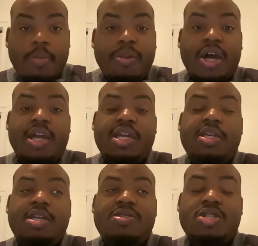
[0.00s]
But
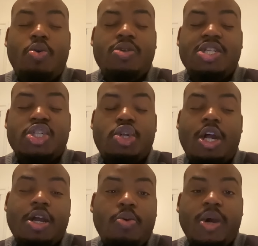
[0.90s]
he sold his
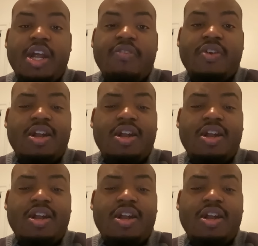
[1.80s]
truck or whatever.